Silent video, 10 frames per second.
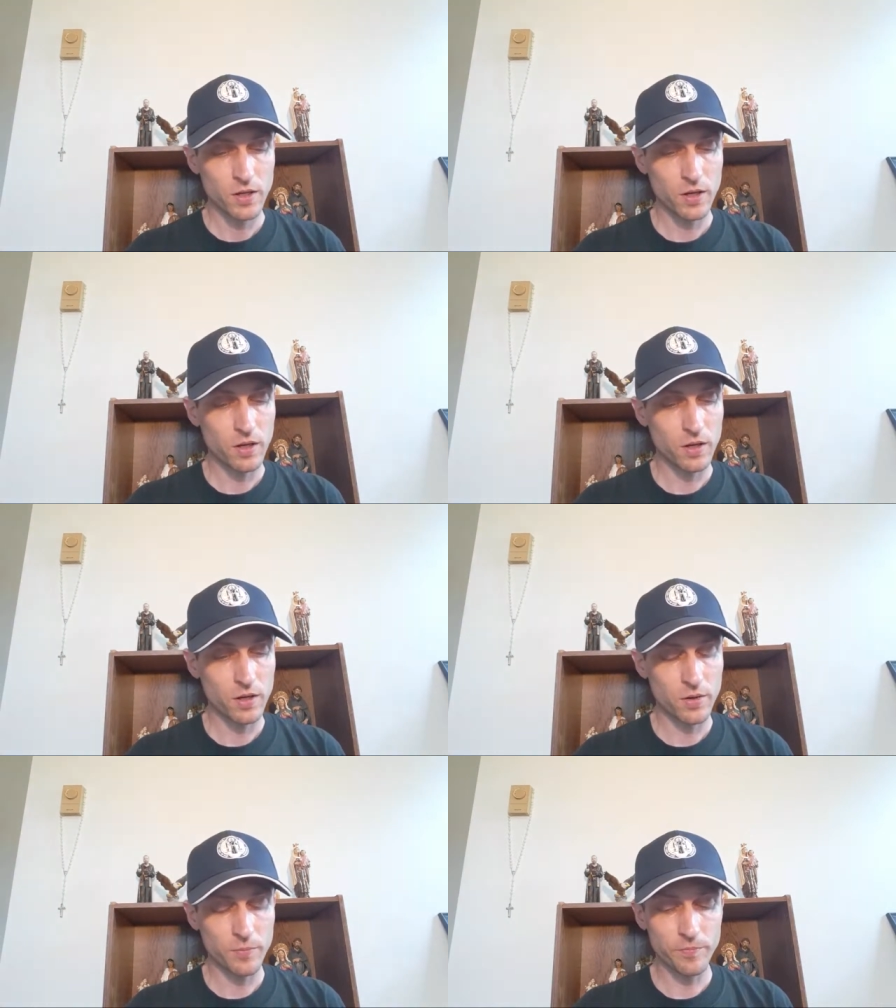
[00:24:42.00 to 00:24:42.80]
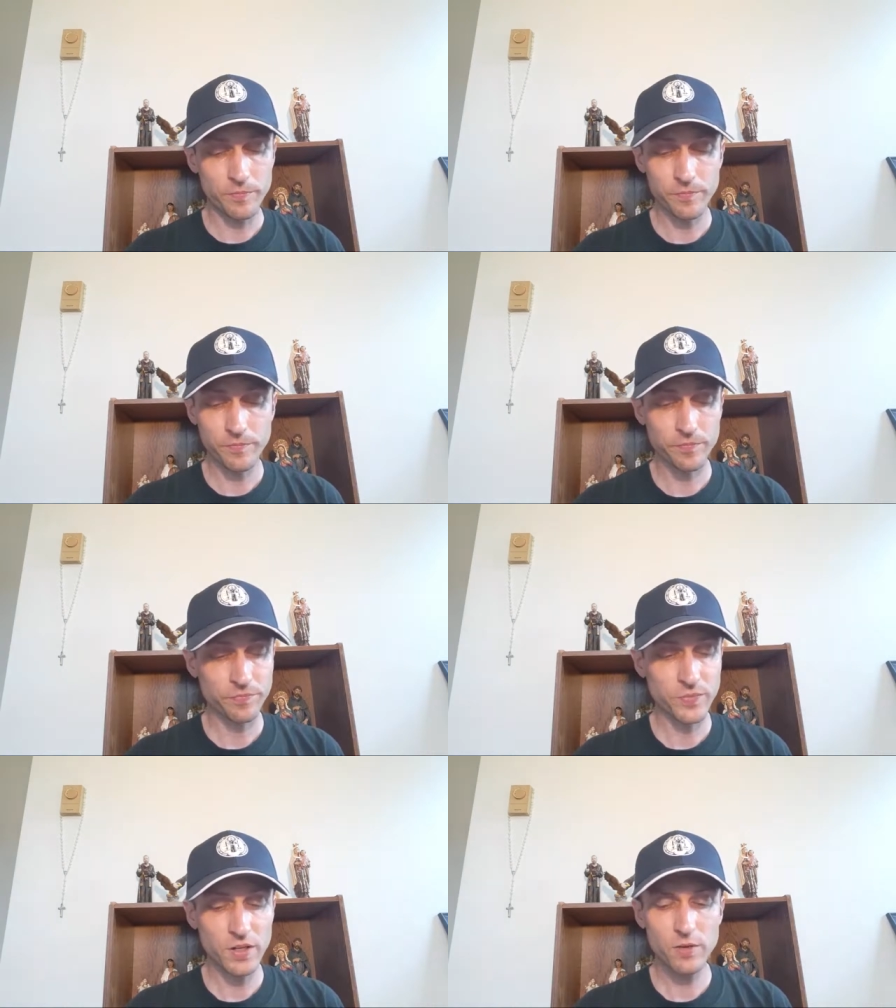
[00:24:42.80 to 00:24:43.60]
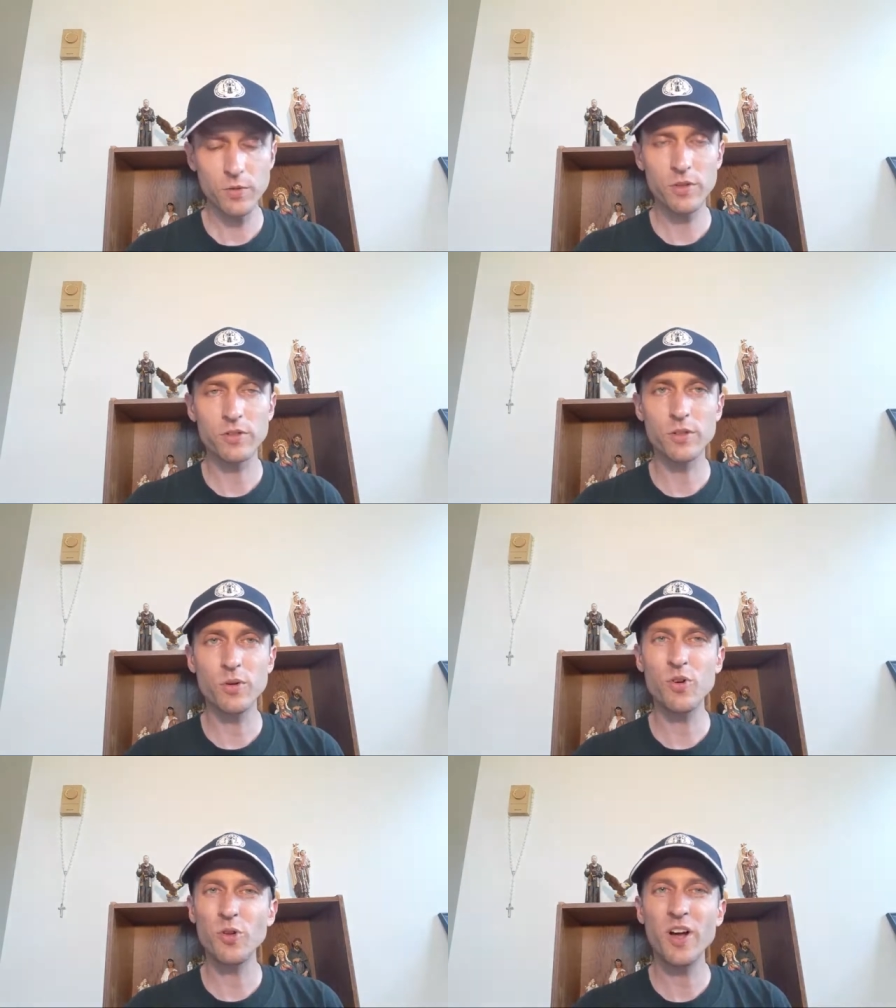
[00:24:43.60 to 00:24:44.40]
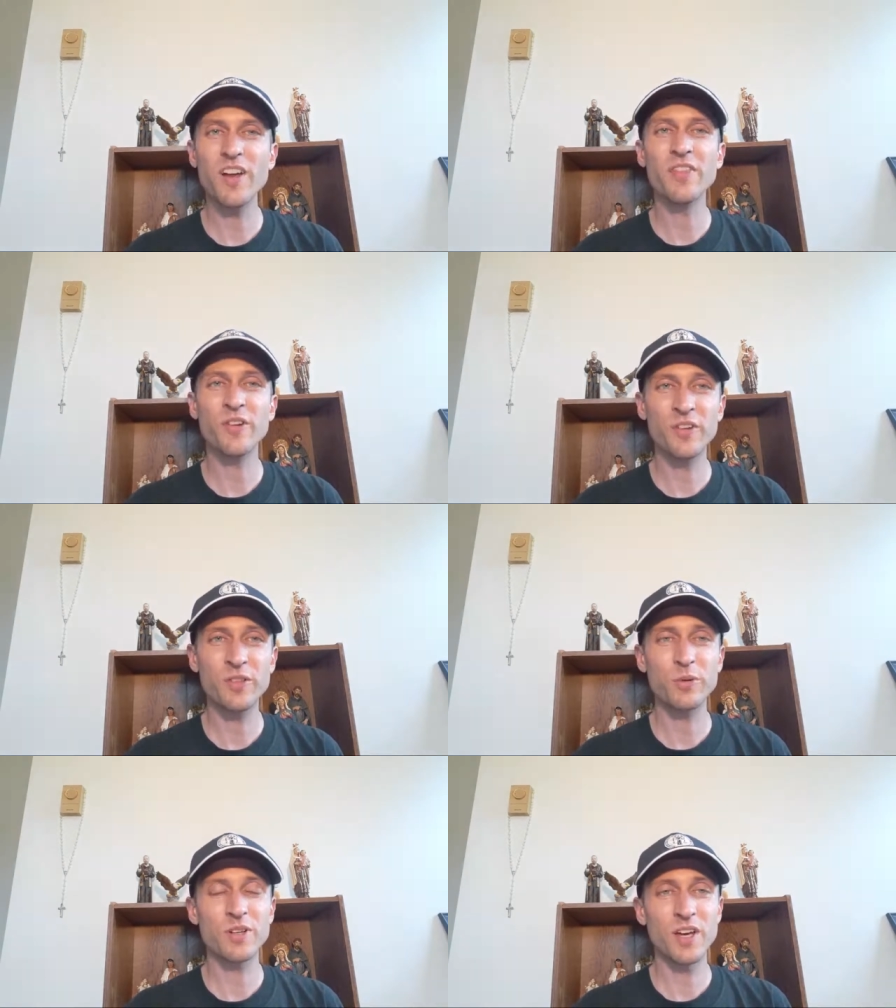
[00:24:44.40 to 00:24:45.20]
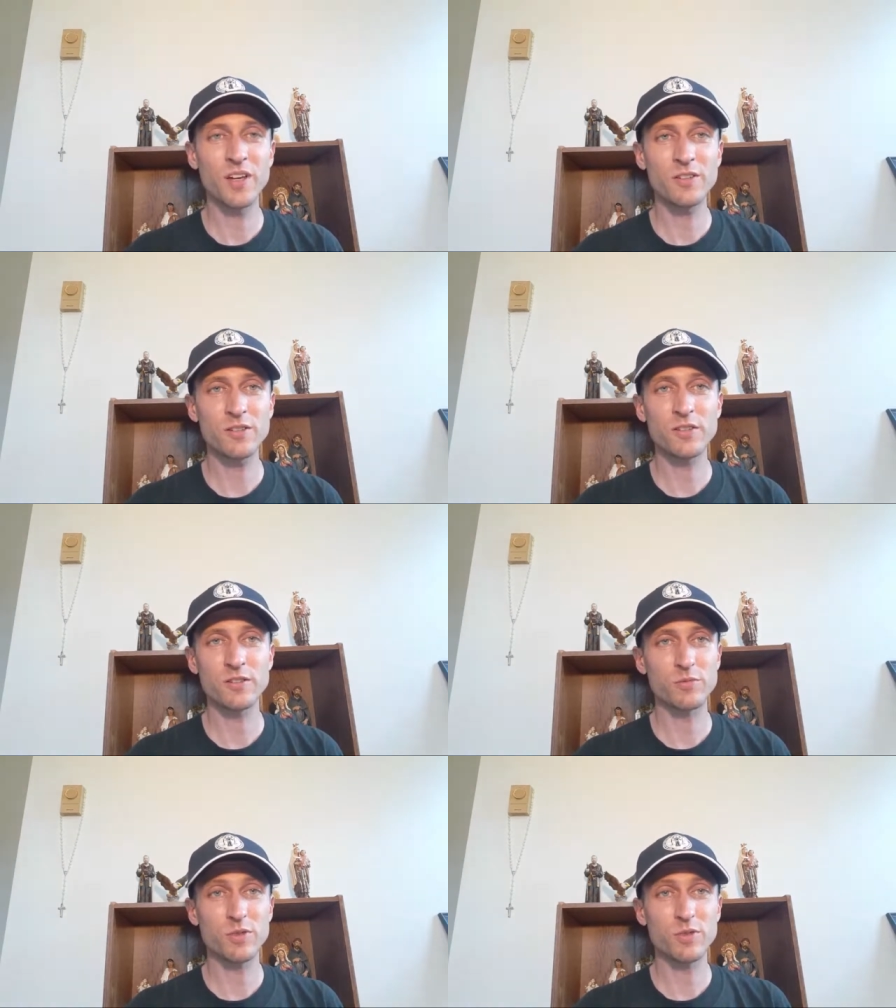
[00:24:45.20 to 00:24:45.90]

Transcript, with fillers: um, he didn't really do a whole lot in 33 days because